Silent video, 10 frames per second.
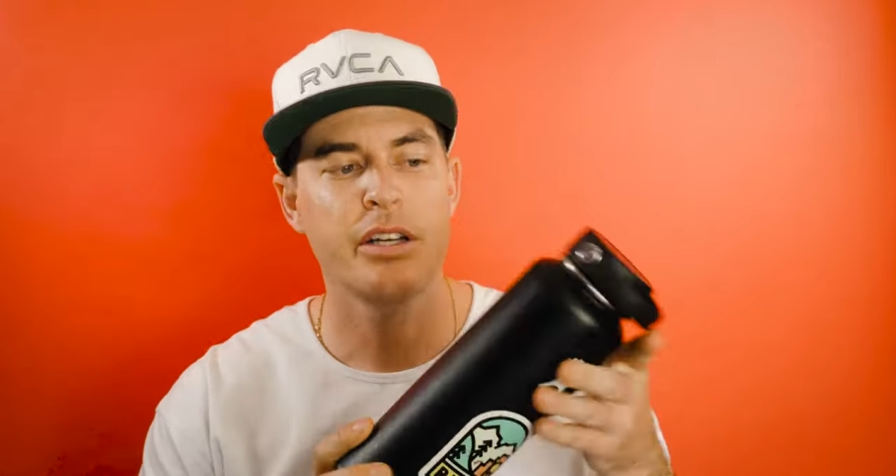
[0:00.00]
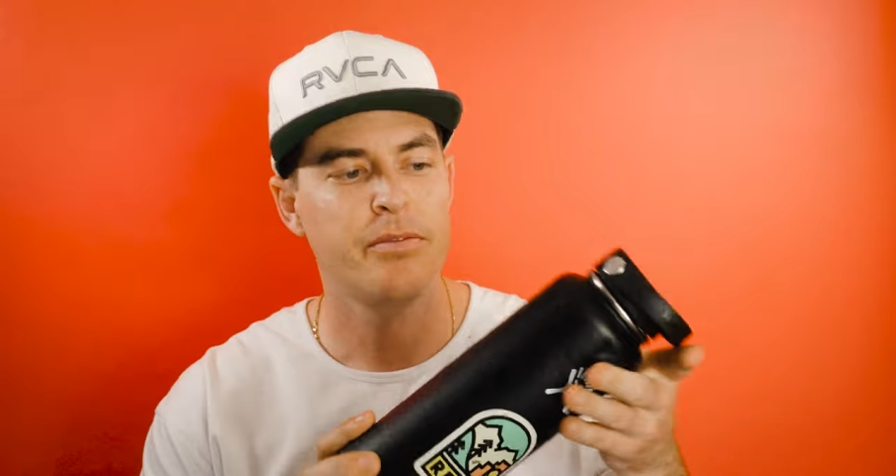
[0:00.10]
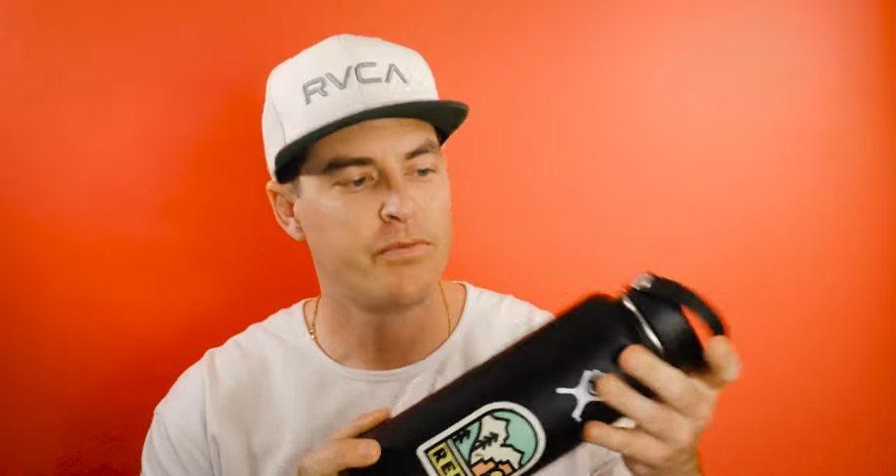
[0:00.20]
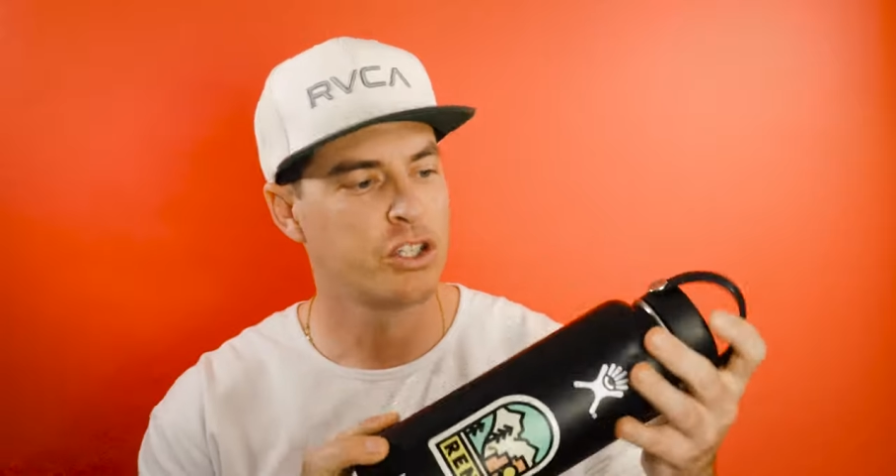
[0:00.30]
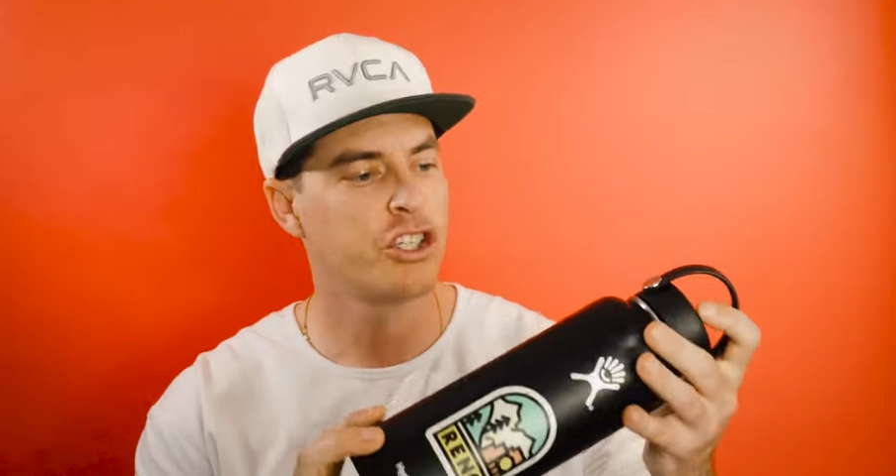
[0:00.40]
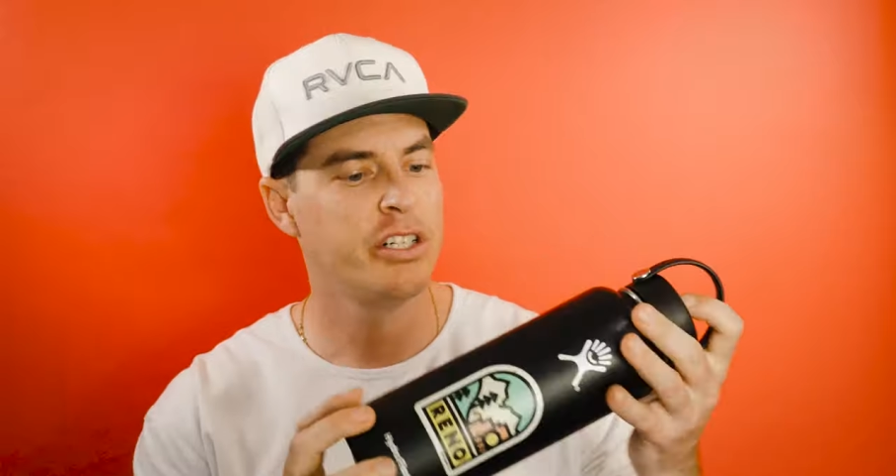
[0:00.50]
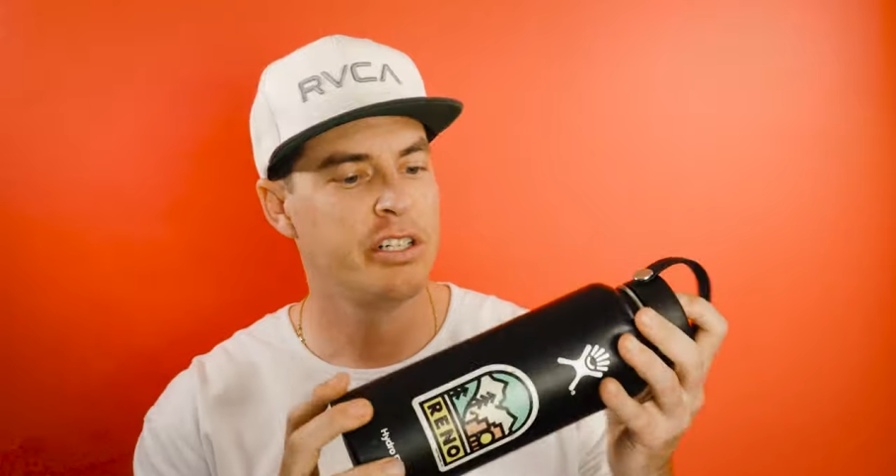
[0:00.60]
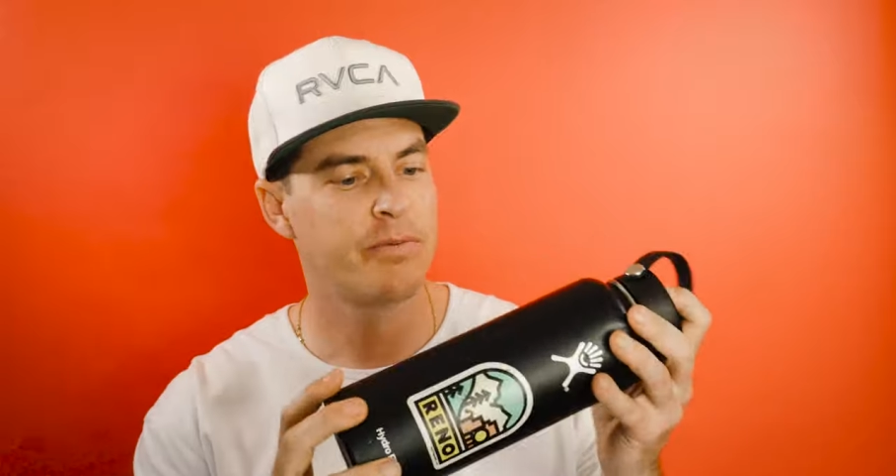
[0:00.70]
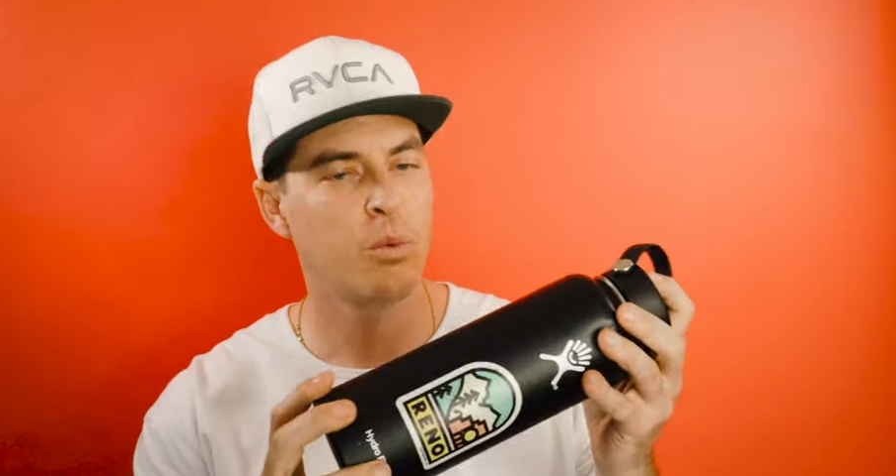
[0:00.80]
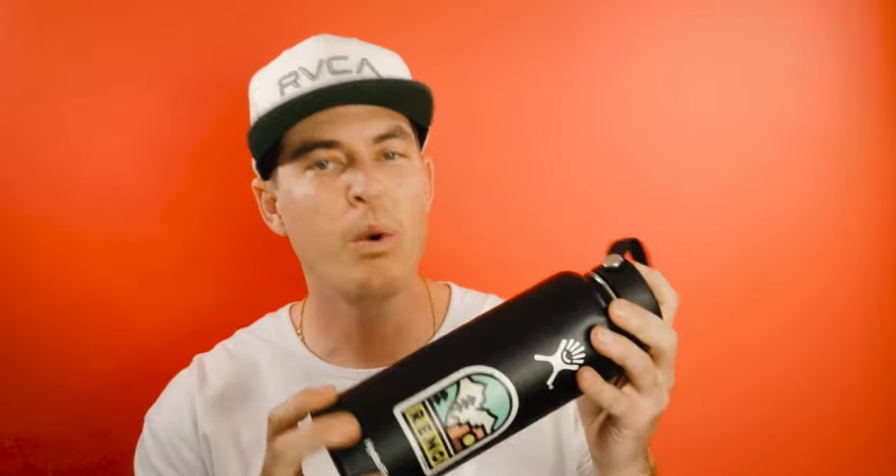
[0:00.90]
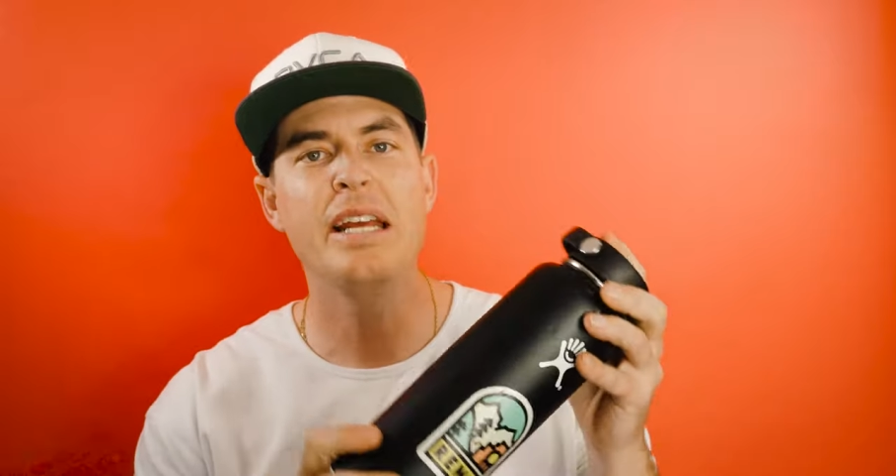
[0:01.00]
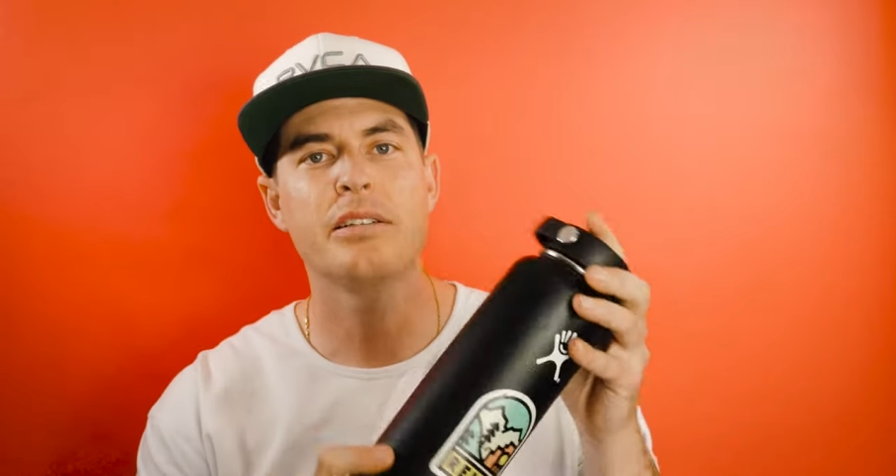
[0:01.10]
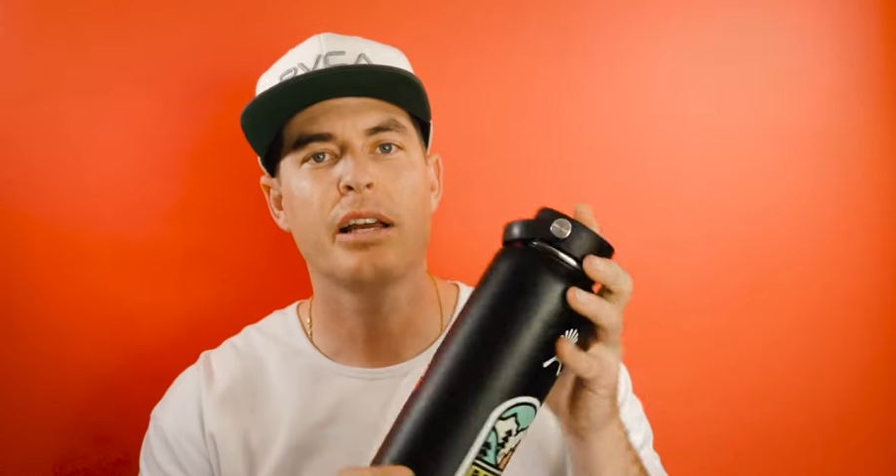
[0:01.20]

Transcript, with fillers: it can function in different ways.